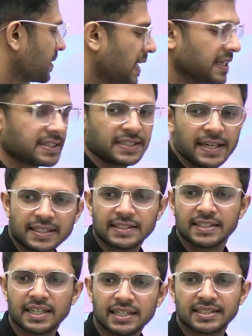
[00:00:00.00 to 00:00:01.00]
Yes,
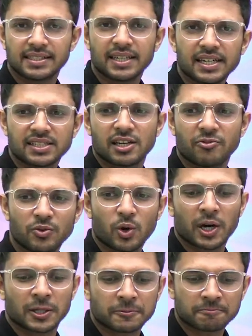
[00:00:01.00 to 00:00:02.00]
yes, yes, yes,
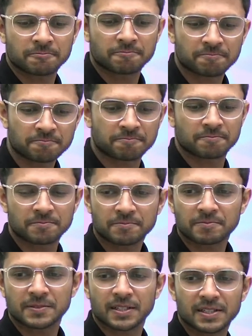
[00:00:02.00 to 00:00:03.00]
everyone.
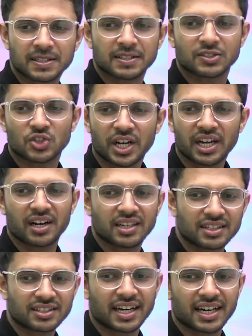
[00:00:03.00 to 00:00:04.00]
Try
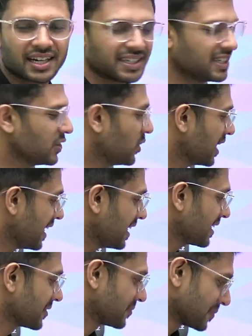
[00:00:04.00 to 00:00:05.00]
harder, try harder. You'll get
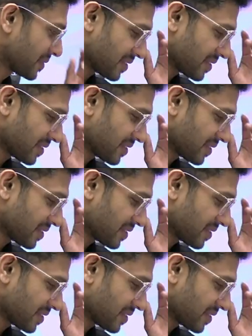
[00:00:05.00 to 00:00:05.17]
it.